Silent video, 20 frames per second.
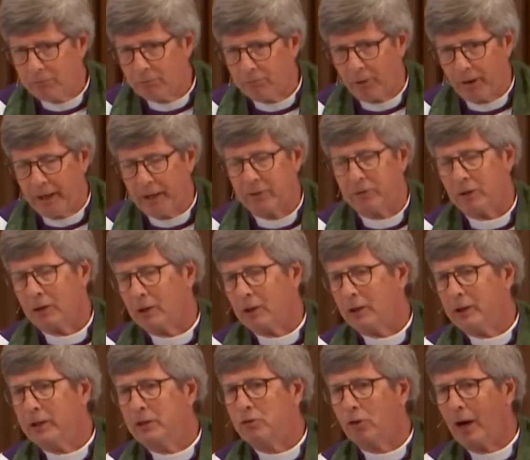
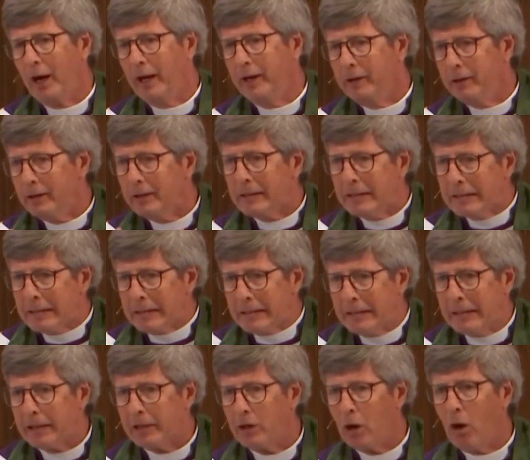frantically trying to
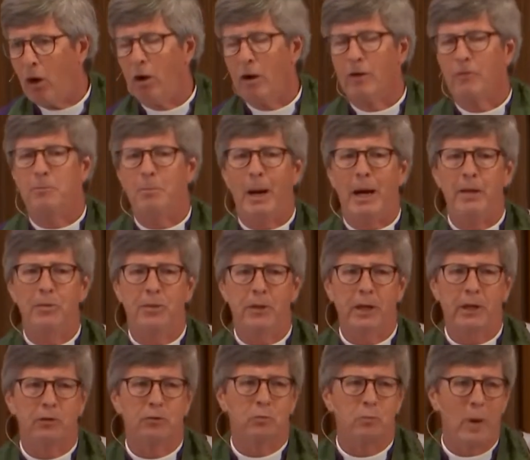get all of my
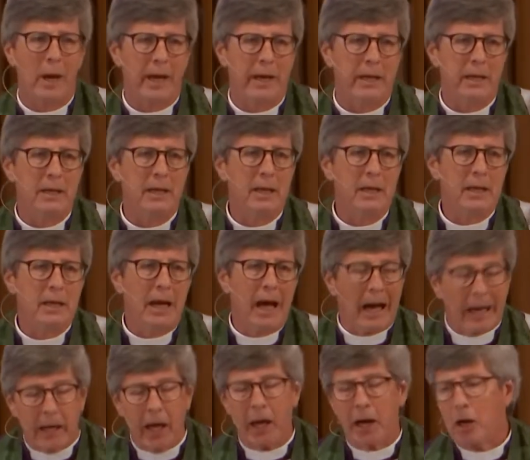things ready,
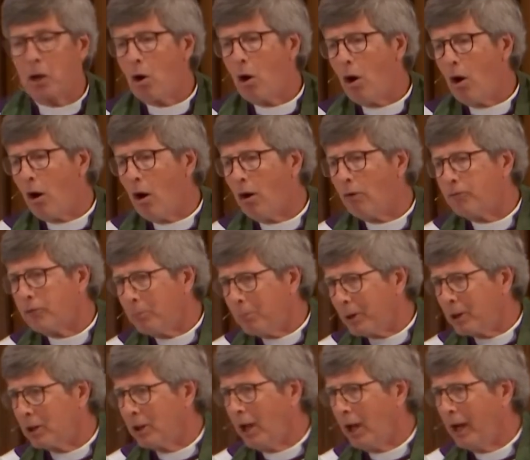I got a call from a
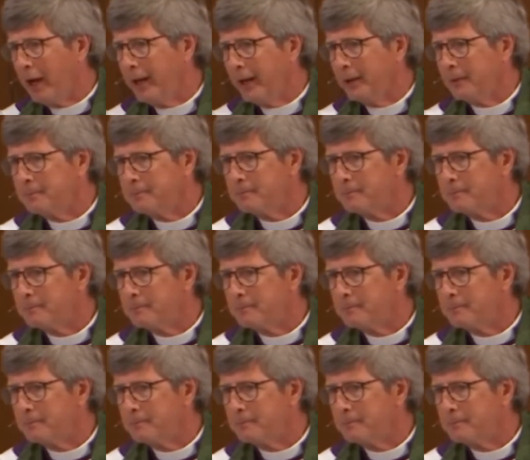client.